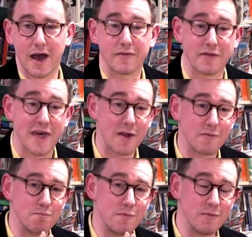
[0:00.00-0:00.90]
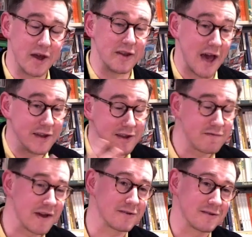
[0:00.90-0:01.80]
in
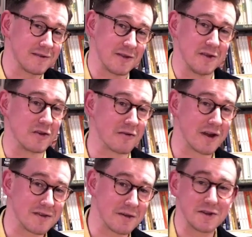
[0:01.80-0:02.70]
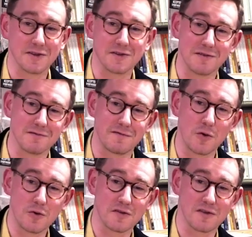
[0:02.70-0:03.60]
fact, there's another great thing, which is that
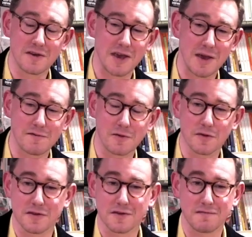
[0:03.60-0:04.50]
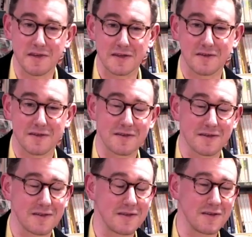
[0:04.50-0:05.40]
Forster, E.M. Forster,
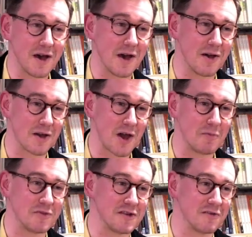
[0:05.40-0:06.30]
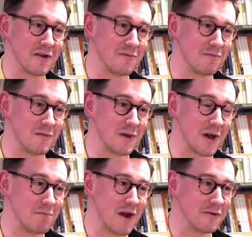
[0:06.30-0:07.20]
visits Carpenter and
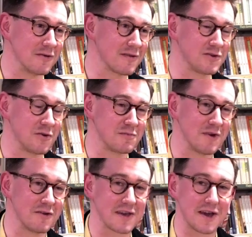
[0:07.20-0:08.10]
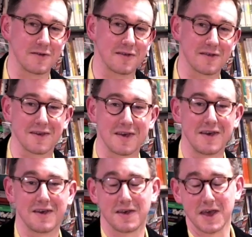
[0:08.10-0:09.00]
Merrill's, George Merrill's house
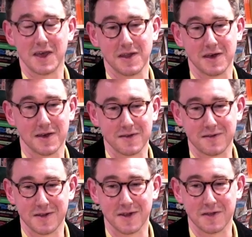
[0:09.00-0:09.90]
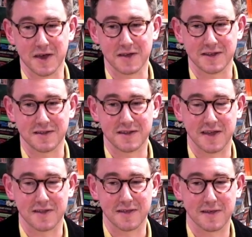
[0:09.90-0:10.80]
in you know, the
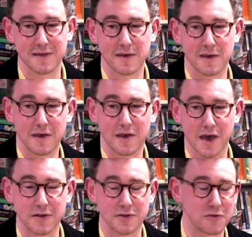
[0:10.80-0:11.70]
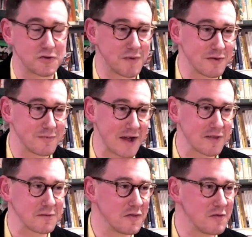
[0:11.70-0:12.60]
1910s, and George Merrill
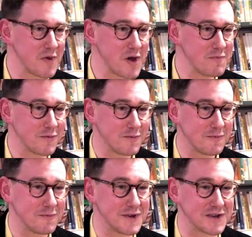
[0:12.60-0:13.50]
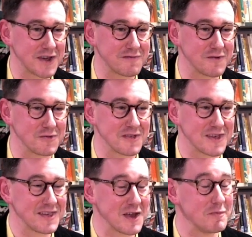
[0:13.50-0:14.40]
pats him on the bum, which, as Forster
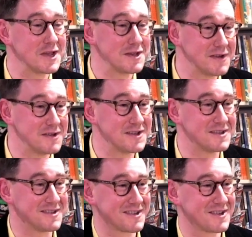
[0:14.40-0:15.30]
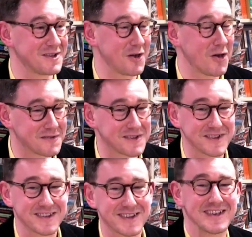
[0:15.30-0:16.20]
says, I believe he did
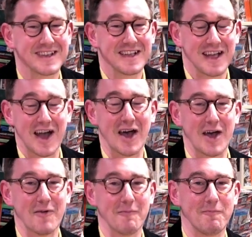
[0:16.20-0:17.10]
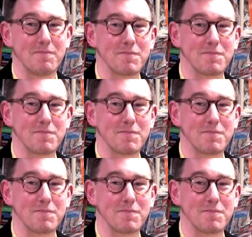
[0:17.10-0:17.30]
often. And